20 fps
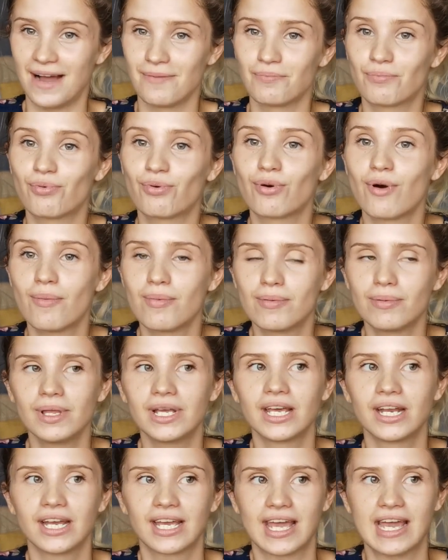I'm
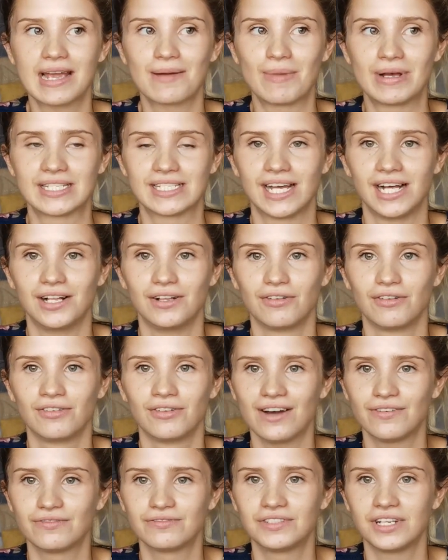probably going to kick myself
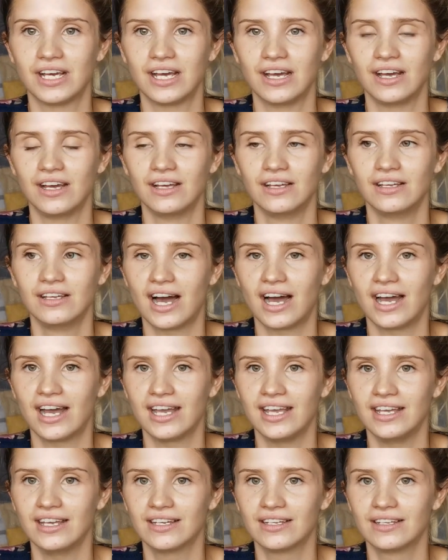after
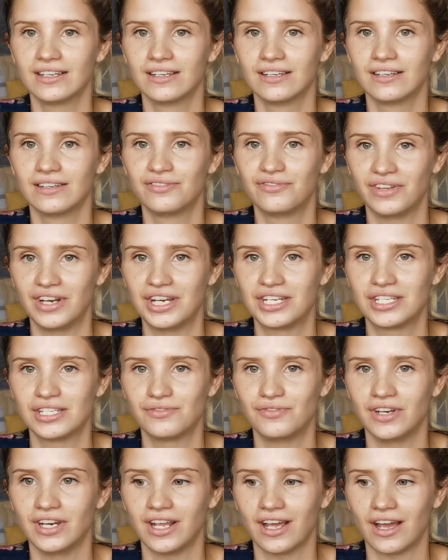I finish
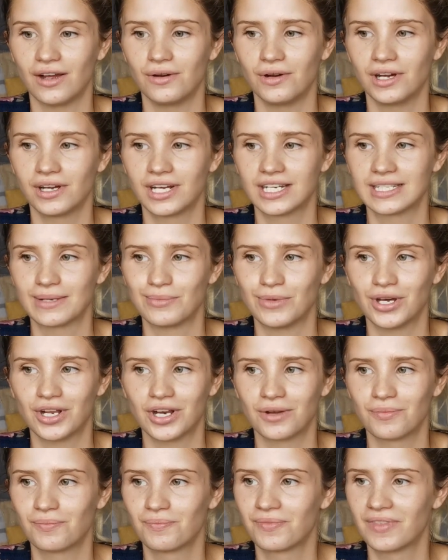this video, because I'm
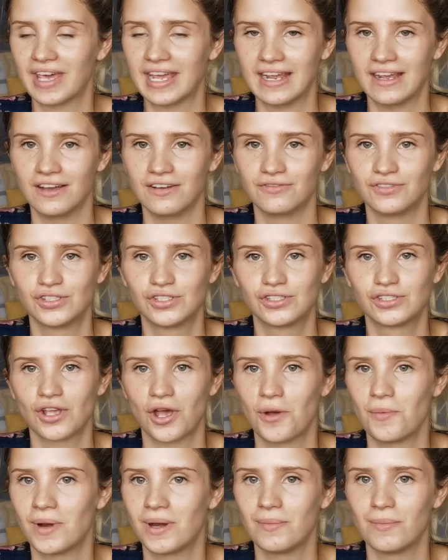going to think of
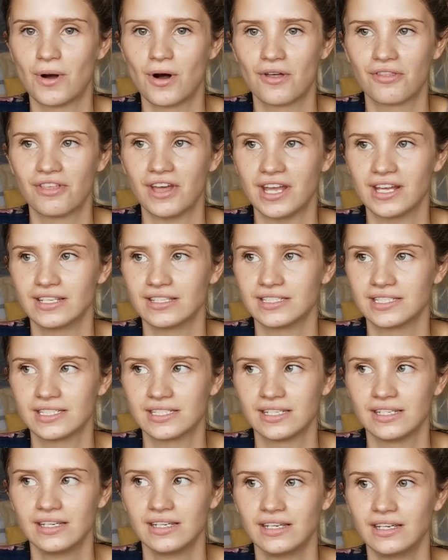so many more
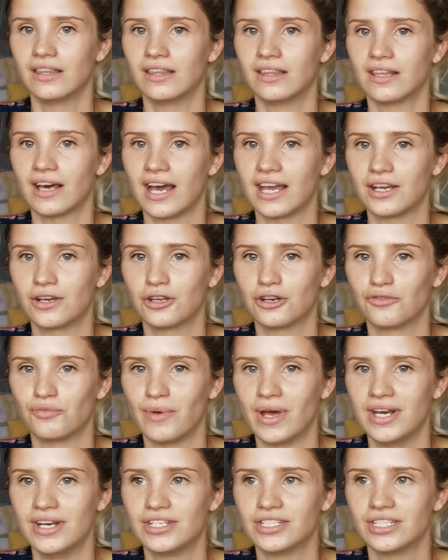things that I could have
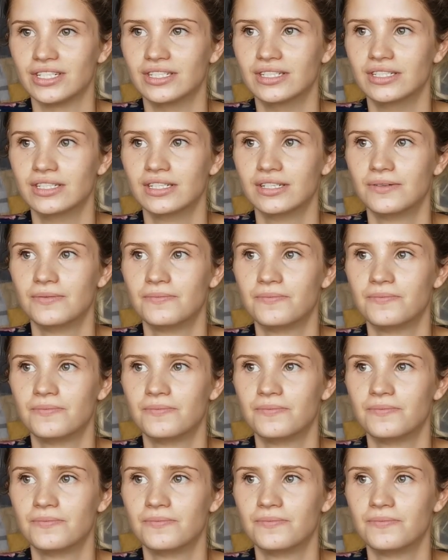mentioned.